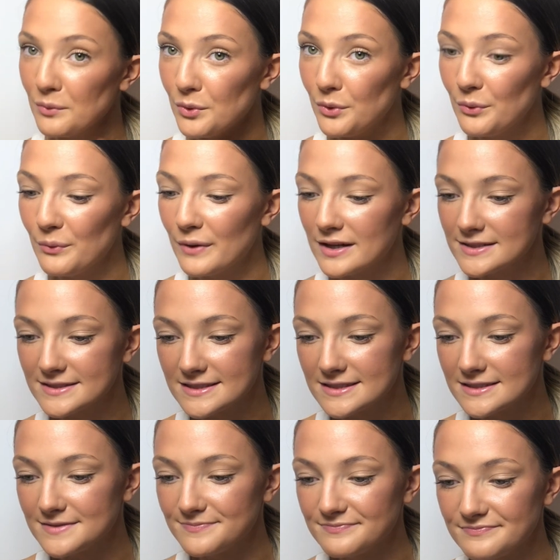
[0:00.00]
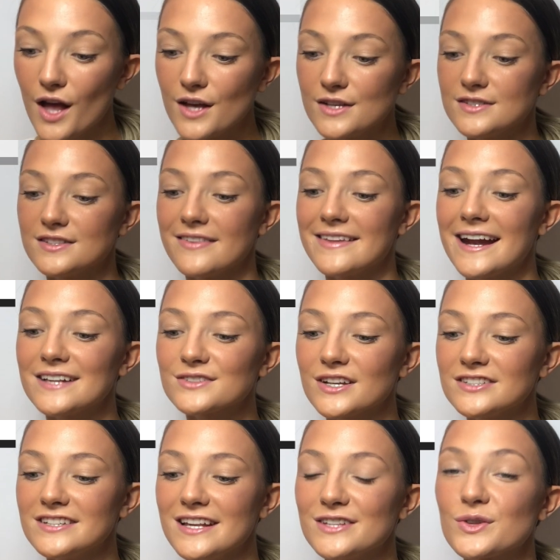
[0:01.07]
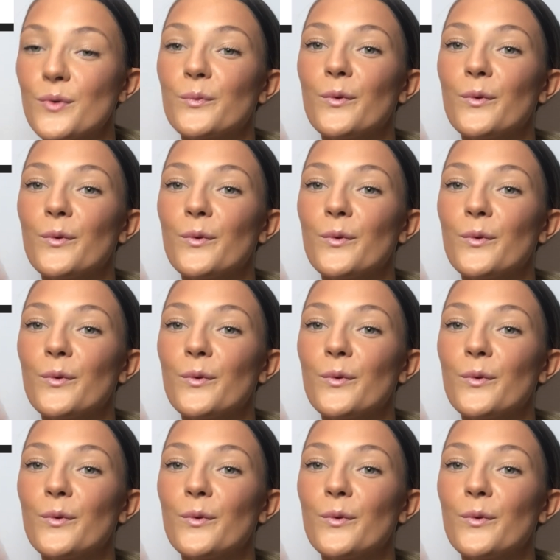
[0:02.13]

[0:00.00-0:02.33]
Woo! So the next question is,